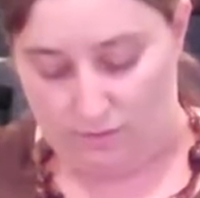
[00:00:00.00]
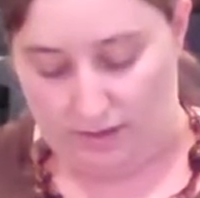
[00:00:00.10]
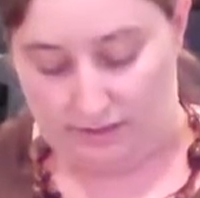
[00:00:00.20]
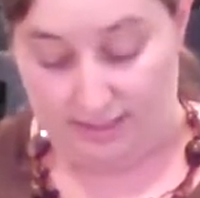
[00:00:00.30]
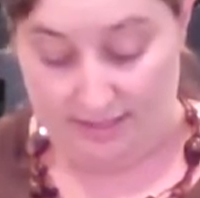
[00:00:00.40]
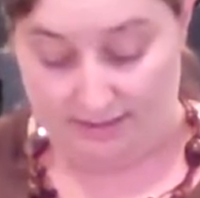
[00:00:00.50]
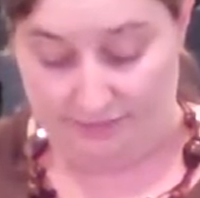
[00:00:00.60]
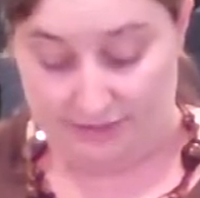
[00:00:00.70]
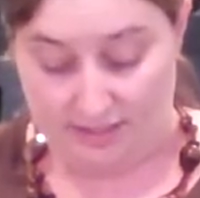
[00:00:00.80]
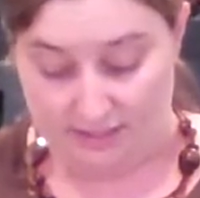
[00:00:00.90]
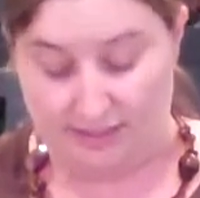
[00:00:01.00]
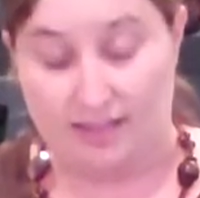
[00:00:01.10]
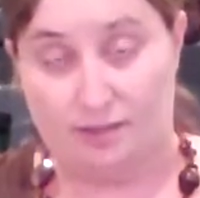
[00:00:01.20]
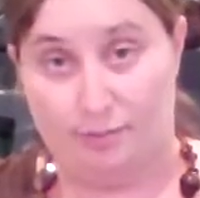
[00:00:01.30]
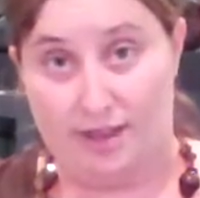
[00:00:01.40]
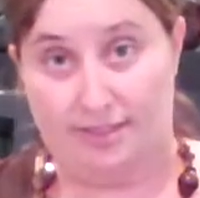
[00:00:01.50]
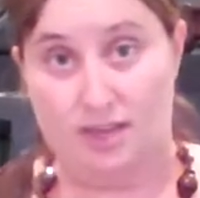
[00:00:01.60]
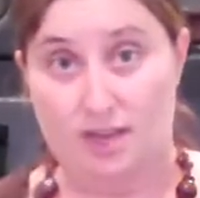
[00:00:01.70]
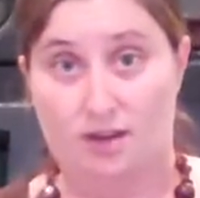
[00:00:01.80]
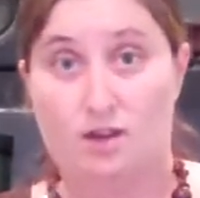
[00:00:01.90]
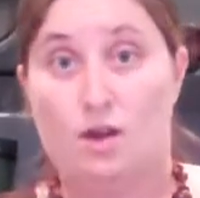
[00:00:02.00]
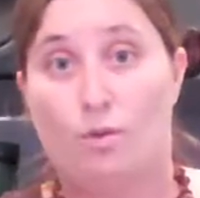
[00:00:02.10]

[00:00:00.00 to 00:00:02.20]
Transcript: it's easy, if it's easy to get the breath in,